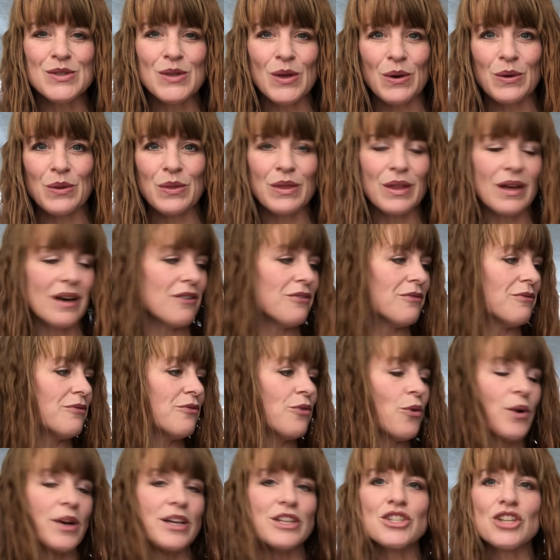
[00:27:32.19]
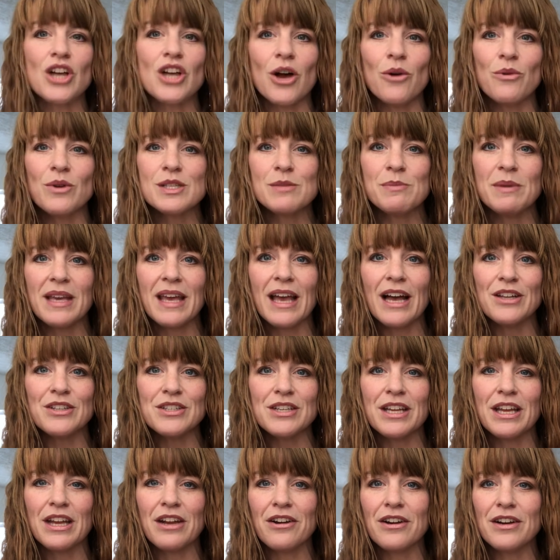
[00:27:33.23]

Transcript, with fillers: So the void shawl was being held in here.